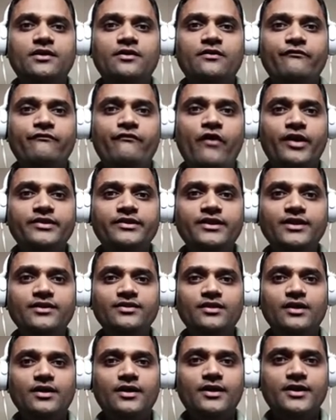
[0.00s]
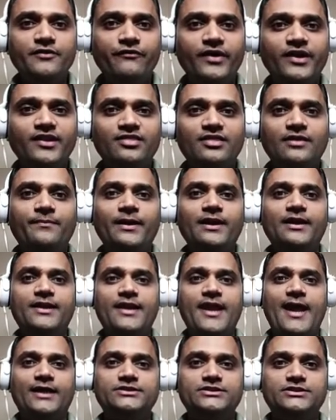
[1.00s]
for this reversible
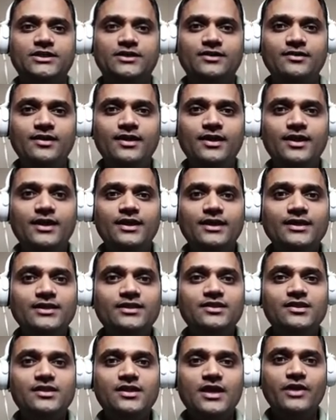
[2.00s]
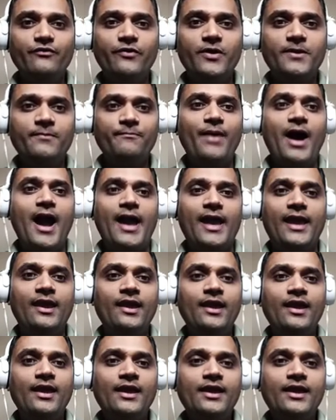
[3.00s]
reaction is given by